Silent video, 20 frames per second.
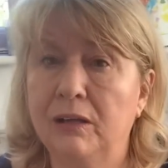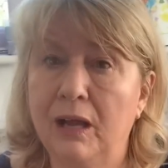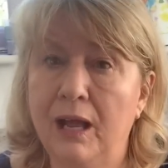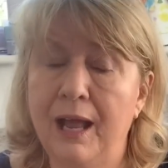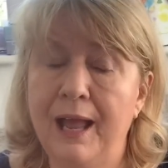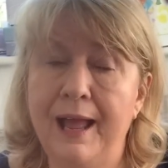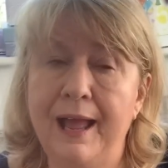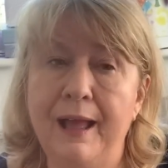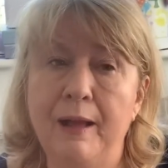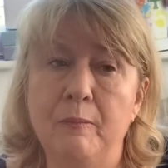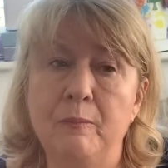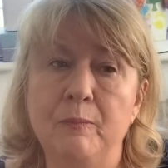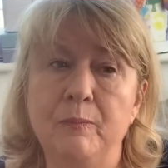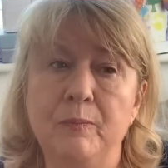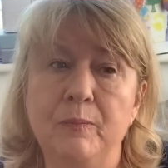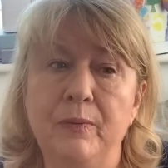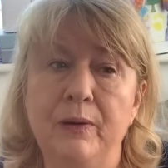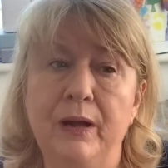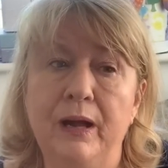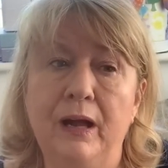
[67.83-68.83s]

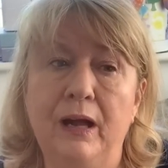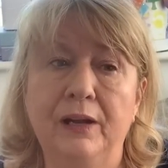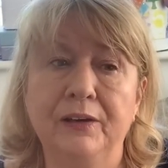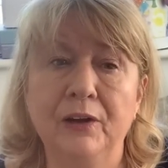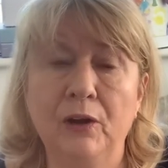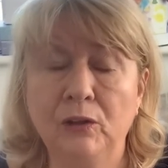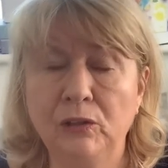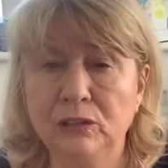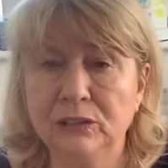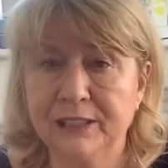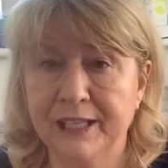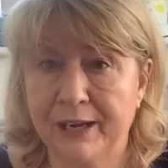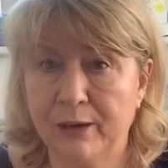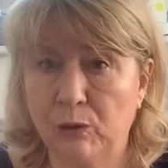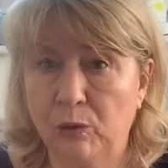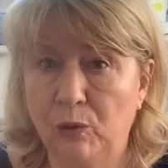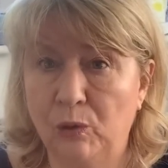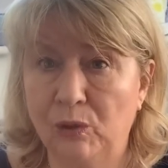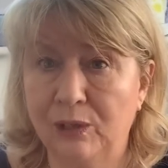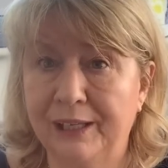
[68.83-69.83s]
an Aldi
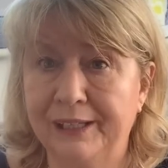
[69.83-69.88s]
haul,